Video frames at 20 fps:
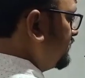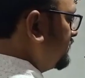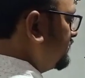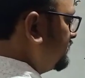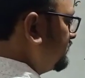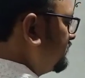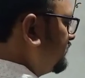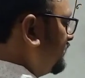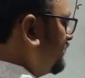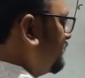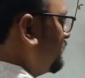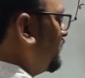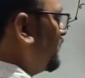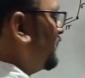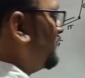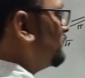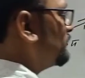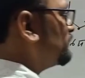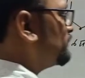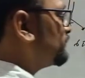
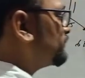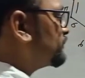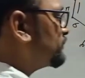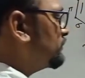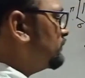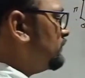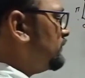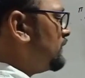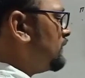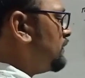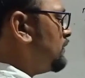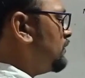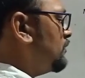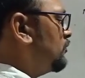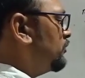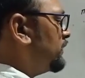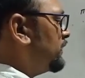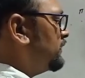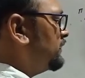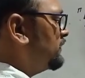sigma.
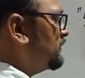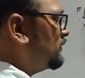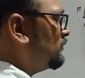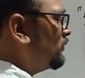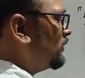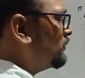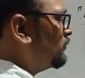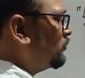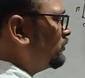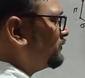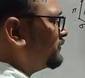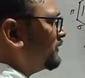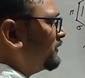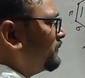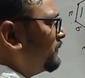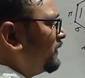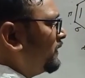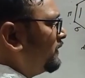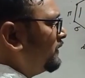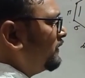Okay, here one more
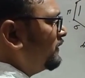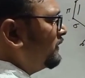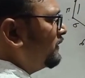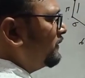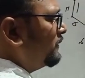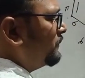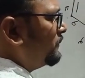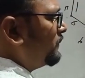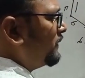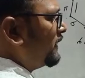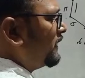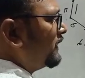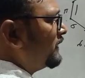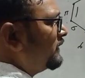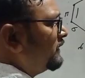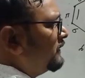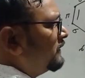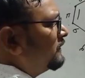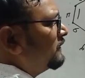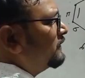sigma
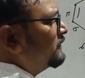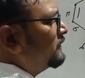pi